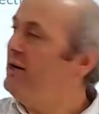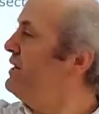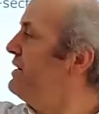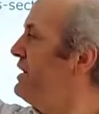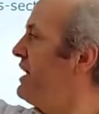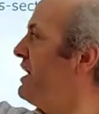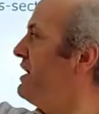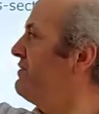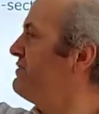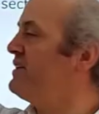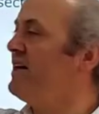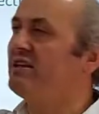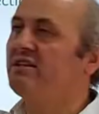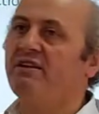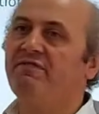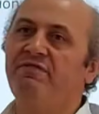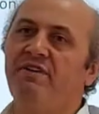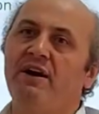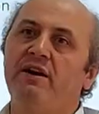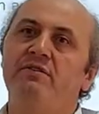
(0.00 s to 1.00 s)
negative
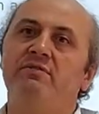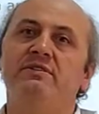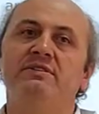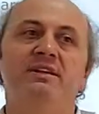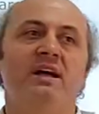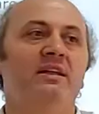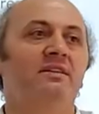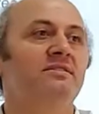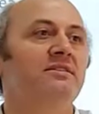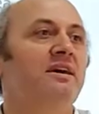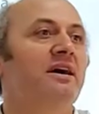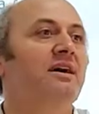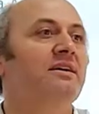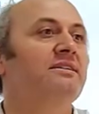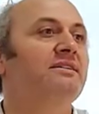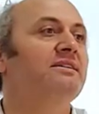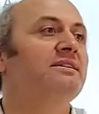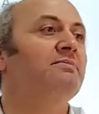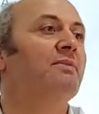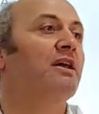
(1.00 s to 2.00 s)
delta phi over
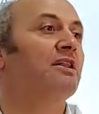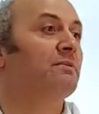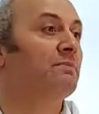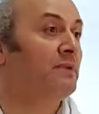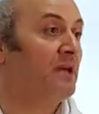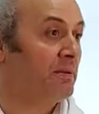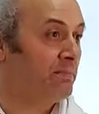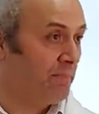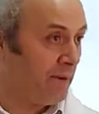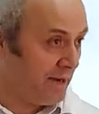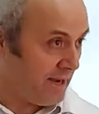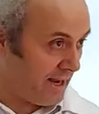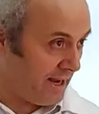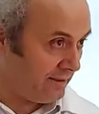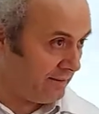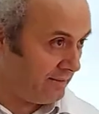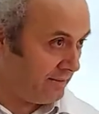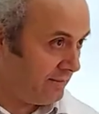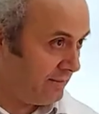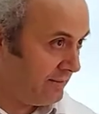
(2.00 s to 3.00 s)
delta t multiplied by
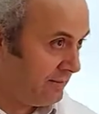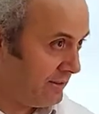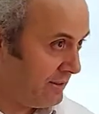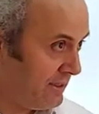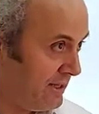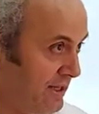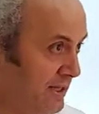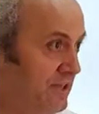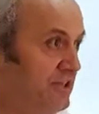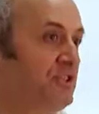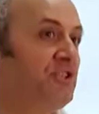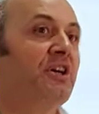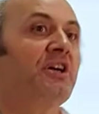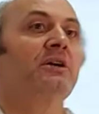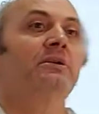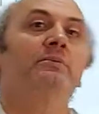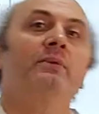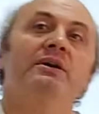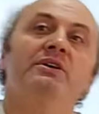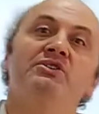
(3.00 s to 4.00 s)
n.
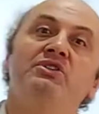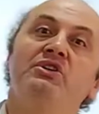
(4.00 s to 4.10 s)
Second one